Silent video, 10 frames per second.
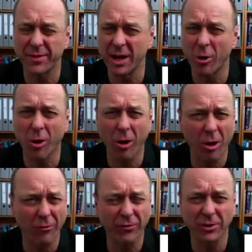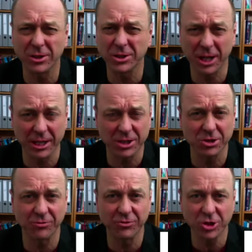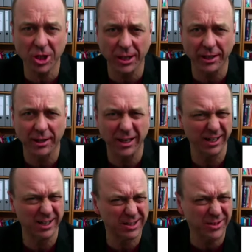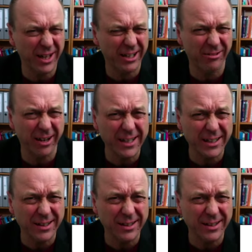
the awful taste of chili. Isn't that great?